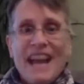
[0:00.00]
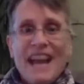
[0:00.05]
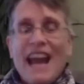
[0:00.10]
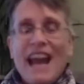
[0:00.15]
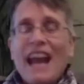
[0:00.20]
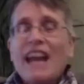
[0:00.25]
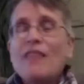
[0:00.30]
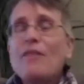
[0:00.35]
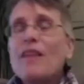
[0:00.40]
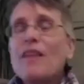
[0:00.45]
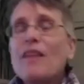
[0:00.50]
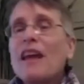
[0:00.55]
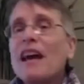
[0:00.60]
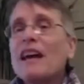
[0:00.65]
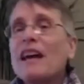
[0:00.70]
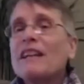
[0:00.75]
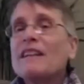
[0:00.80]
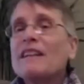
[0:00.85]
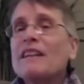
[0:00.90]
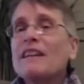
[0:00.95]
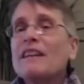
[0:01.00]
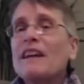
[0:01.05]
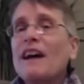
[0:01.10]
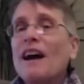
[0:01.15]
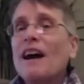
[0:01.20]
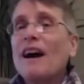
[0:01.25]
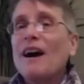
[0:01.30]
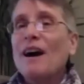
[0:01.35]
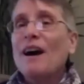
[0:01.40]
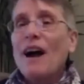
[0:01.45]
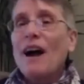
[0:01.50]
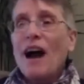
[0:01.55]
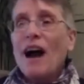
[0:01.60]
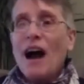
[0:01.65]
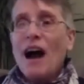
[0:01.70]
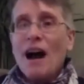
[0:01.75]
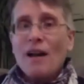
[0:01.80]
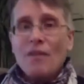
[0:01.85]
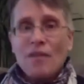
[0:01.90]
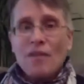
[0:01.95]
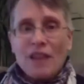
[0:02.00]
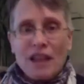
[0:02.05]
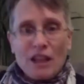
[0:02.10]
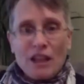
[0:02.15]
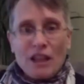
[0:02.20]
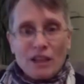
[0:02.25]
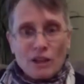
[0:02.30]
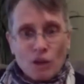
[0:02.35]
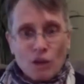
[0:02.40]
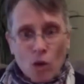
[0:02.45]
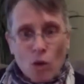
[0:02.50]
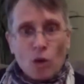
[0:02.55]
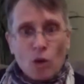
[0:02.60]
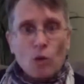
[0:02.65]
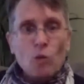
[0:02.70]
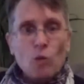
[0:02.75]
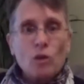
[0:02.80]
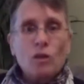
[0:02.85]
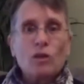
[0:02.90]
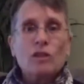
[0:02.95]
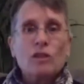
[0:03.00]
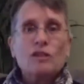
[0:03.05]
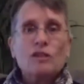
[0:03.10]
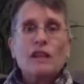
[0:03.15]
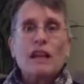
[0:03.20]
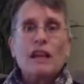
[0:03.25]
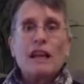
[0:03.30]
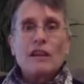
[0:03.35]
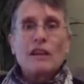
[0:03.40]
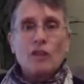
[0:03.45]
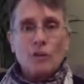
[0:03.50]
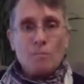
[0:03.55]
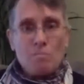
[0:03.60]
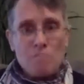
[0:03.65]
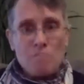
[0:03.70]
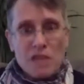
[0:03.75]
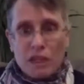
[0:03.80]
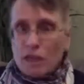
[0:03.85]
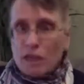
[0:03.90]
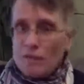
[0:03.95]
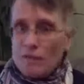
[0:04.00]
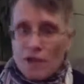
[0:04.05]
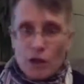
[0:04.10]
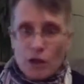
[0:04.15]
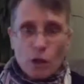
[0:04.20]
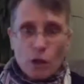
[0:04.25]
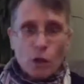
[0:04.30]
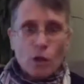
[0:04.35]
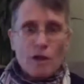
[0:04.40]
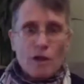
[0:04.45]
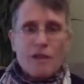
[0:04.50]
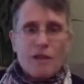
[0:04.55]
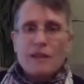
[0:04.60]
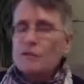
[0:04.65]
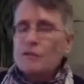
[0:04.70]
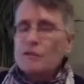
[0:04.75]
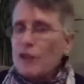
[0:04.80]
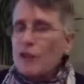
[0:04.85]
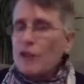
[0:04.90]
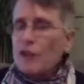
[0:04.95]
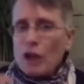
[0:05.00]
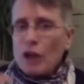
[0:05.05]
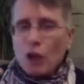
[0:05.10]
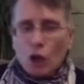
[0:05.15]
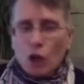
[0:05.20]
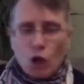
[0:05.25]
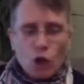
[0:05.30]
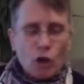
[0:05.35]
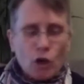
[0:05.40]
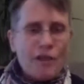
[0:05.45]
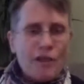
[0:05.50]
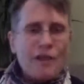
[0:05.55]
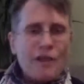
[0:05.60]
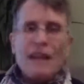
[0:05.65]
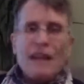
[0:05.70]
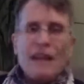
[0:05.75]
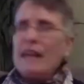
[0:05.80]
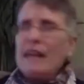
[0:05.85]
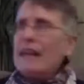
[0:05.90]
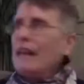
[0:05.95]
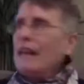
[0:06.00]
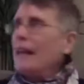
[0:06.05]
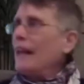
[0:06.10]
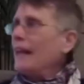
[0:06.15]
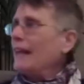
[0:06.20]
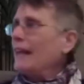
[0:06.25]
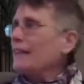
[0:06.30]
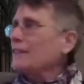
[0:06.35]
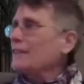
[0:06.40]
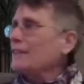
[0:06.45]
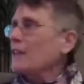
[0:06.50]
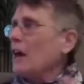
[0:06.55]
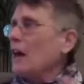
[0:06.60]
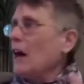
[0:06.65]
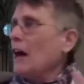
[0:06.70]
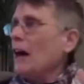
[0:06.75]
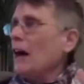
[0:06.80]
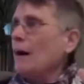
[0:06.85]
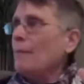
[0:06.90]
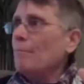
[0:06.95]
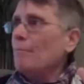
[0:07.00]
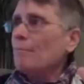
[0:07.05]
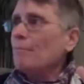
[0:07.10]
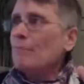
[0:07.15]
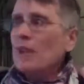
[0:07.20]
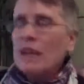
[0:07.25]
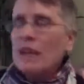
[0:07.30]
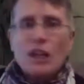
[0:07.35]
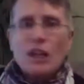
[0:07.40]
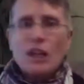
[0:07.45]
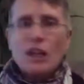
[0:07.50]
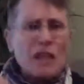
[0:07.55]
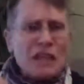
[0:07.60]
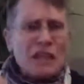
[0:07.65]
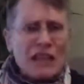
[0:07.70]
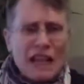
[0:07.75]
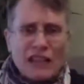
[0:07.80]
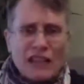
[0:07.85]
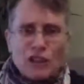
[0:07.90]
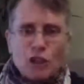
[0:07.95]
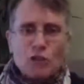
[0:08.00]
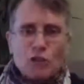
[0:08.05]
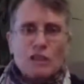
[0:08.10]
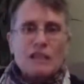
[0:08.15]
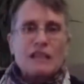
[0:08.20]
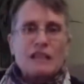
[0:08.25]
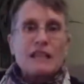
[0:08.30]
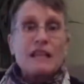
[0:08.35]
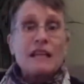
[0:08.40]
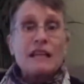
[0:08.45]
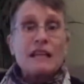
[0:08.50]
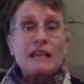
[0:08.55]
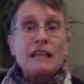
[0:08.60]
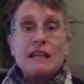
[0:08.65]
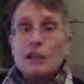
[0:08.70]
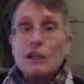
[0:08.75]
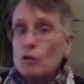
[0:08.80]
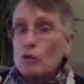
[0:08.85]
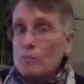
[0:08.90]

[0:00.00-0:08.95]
And then the lower world in the middle of the earth is very earthy. It could be a nature scene, it could